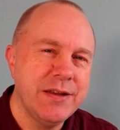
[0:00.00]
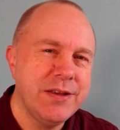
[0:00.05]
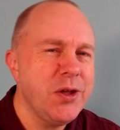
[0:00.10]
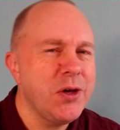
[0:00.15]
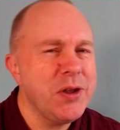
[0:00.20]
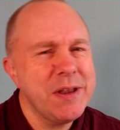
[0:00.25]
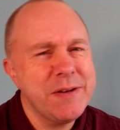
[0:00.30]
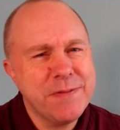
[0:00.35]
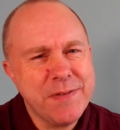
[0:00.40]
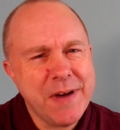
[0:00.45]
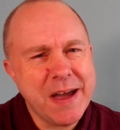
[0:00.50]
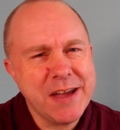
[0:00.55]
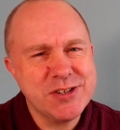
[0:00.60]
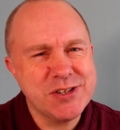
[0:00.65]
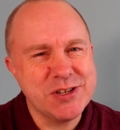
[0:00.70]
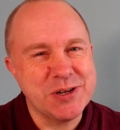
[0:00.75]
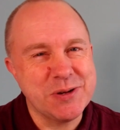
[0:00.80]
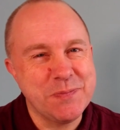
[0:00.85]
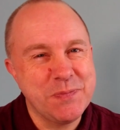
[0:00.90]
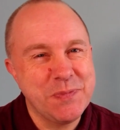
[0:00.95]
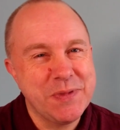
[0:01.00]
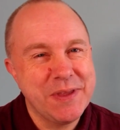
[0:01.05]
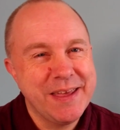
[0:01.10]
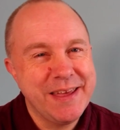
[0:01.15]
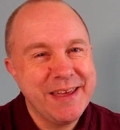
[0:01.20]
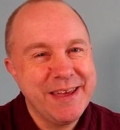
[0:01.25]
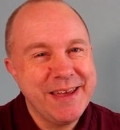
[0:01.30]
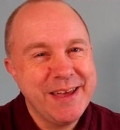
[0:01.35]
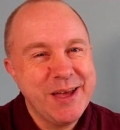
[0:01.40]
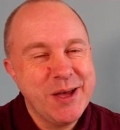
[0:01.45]
Not in fashion,
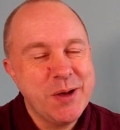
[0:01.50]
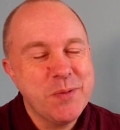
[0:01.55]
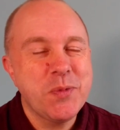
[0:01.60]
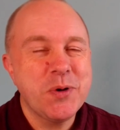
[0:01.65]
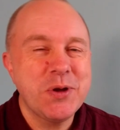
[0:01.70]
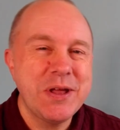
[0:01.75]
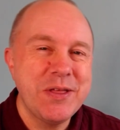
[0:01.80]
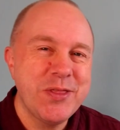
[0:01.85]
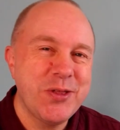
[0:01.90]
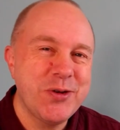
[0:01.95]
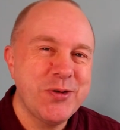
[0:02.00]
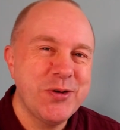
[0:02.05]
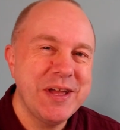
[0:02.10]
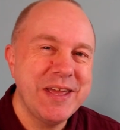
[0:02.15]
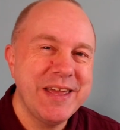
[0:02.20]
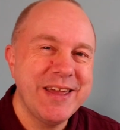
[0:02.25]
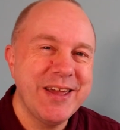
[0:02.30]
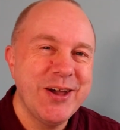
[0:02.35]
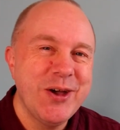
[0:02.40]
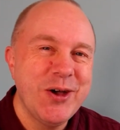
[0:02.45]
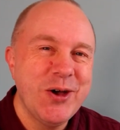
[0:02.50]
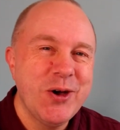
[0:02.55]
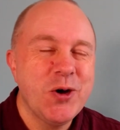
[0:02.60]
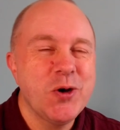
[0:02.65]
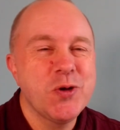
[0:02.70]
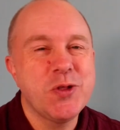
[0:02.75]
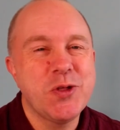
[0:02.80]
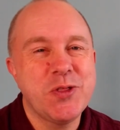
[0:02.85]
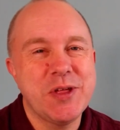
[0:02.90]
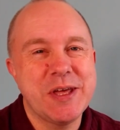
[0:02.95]
but in 3
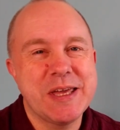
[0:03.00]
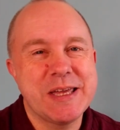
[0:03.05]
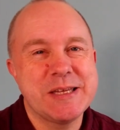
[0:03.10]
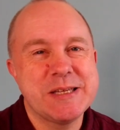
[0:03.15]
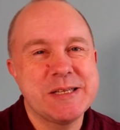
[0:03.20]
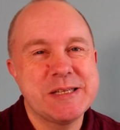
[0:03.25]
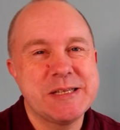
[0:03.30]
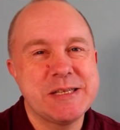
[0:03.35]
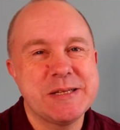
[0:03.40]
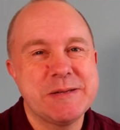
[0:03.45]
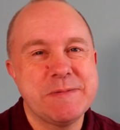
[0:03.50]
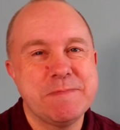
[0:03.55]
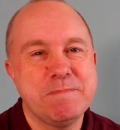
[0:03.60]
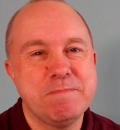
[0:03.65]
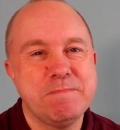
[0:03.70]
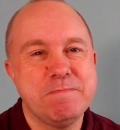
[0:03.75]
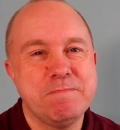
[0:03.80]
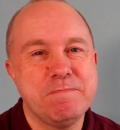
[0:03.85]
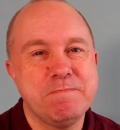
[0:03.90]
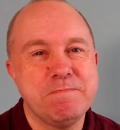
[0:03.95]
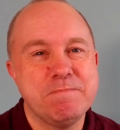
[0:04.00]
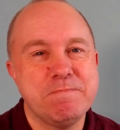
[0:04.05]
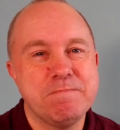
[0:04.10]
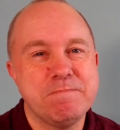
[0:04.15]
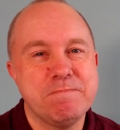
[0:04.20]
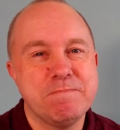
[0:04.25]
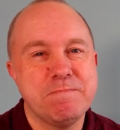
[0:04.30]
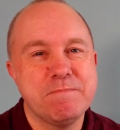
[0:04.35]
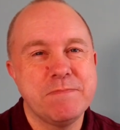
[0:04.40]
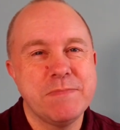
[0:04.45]
other things.
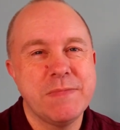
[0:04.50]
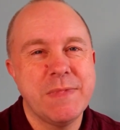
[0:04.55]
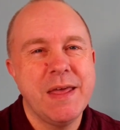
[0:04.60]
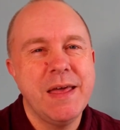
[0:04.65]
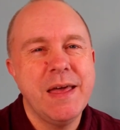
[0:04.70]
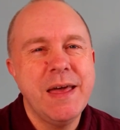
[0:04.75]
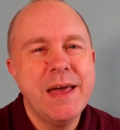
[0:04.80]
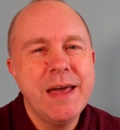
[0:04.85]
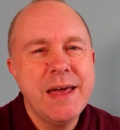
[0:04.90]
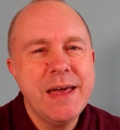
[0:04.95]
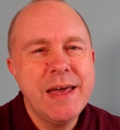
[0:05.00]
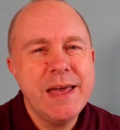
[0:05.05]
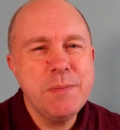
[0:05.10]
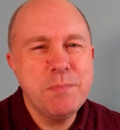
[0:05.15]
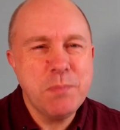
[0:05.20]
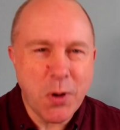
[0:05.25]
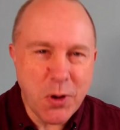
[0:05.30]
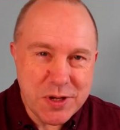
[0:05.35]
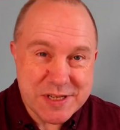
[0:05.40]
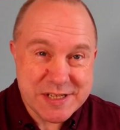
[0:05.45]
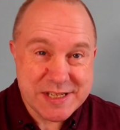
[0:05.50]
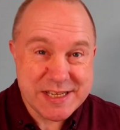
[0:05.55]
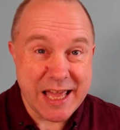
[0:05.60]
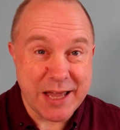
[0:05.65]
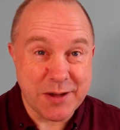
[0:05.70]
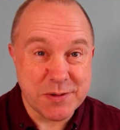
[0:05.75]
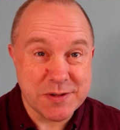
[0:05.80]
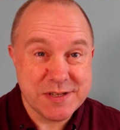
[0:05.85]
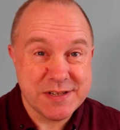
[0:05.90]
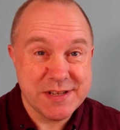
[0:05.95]
He points
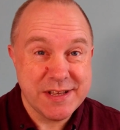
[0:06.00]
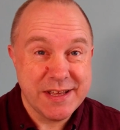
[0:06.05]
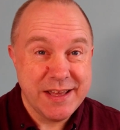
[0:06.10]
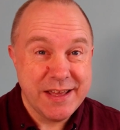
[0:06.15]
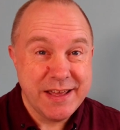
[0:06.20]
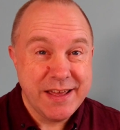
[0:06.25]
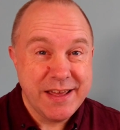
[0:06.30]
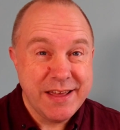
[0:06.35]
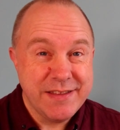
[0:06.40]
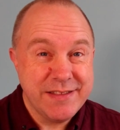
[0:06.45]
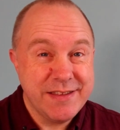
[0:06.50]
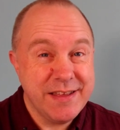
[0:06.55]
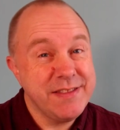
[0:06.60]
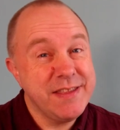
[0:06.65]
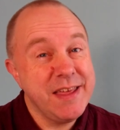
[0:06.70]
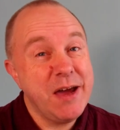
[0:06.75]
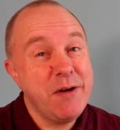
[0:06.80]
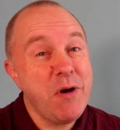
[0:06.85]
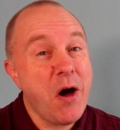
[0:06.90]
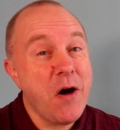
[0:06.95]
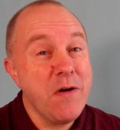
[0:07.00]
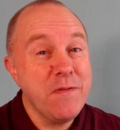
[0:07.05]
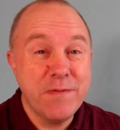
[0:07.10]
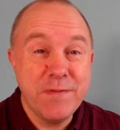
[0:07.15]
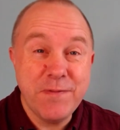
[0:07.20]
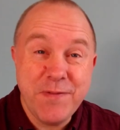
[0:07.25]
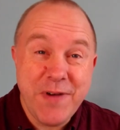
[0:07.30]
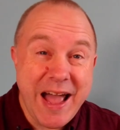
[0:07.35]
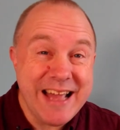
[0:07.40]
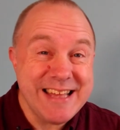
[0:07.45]
out that there are
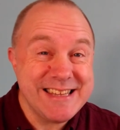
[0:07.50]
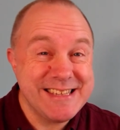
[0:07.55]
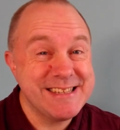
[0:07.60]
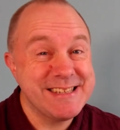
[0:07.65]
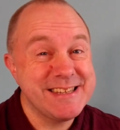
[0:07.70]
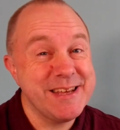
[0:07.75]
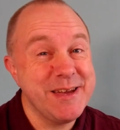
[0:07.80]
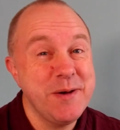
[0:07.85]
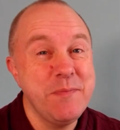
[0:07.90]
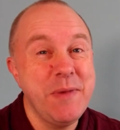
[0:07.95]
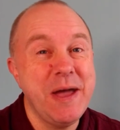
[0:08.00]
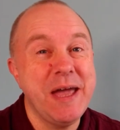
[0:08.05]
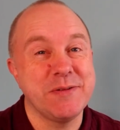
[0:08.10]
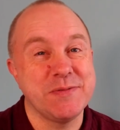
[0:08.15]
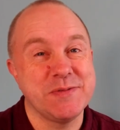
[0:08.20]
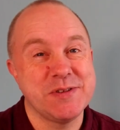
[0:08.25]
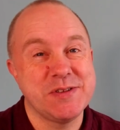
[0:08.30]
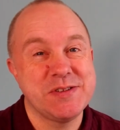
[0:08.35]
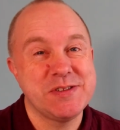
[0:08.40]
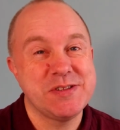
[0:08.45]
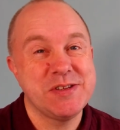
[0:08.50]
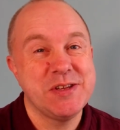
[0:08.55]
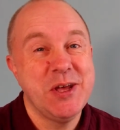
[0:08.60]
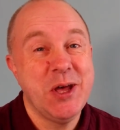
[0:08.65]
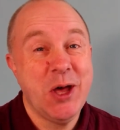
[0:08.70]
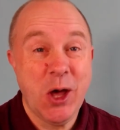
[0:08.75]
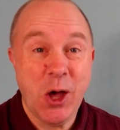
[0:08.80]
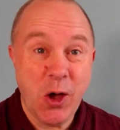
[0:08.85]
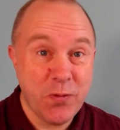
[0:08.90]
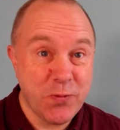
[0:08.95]
vast amounts
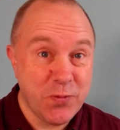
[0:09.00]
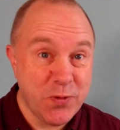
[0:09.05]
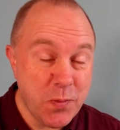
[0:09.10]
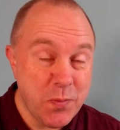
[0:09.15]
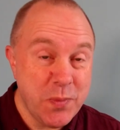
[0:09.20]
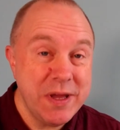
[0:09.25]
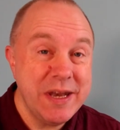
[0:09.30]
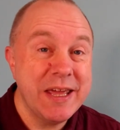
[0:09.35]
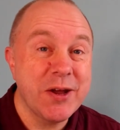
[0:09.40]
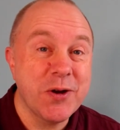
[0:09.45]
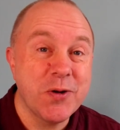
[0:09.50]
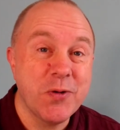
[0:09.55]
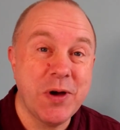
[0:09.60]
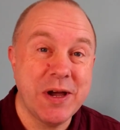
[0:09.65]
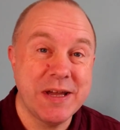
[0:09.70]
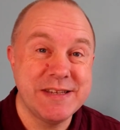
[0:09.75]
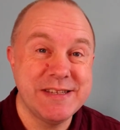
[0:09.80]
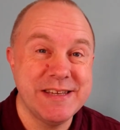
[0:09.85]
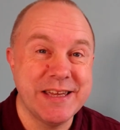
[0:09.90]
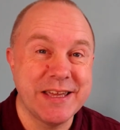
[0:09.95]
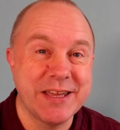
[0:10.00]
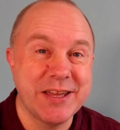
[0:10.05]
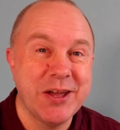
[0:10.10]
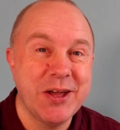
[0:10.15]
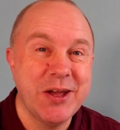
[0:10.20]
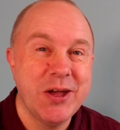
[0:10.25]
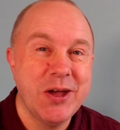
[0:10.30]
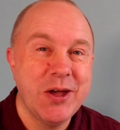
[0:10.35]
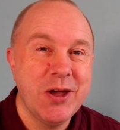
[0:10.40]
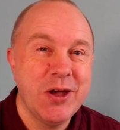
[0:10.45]
of rabbinic writing
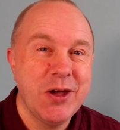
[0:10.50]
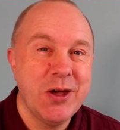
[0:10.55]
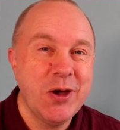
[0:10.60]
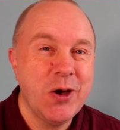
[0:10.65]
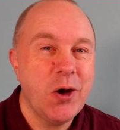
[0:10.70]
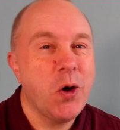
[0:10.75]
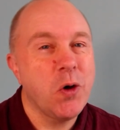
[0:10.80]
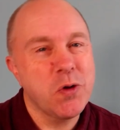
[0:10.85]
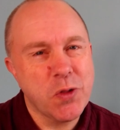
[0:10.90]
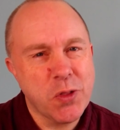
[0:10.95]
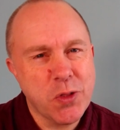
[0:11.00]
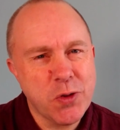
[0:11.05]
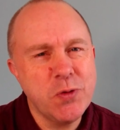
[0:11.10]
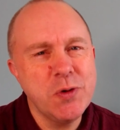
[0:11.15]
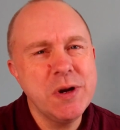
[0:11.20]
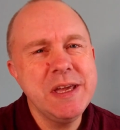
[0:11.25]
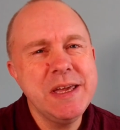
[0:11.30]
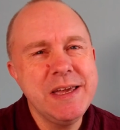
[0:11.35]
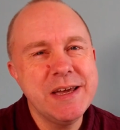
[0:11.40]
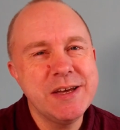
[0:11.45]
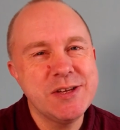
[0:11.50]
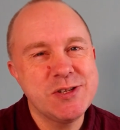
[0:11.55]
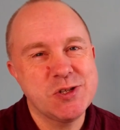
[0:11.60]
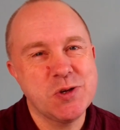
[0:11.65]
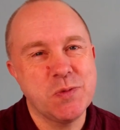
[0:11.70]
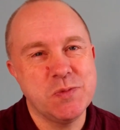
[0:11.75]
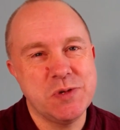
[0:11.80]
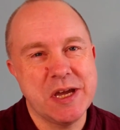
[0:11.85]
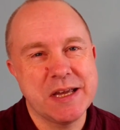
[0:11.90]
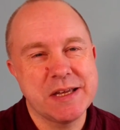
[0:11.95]
on 3
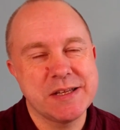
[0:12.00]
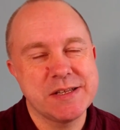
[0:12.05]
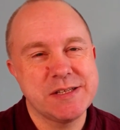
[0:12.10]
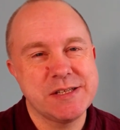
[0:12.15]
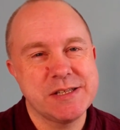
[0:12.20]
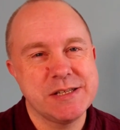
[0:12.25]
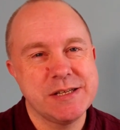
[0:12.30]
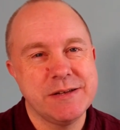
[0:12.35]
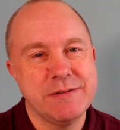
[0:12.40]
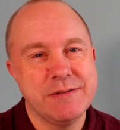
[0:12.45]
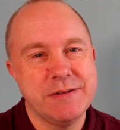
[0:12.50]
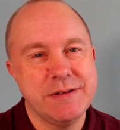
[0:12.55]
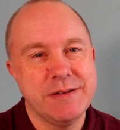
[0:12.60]
subjects: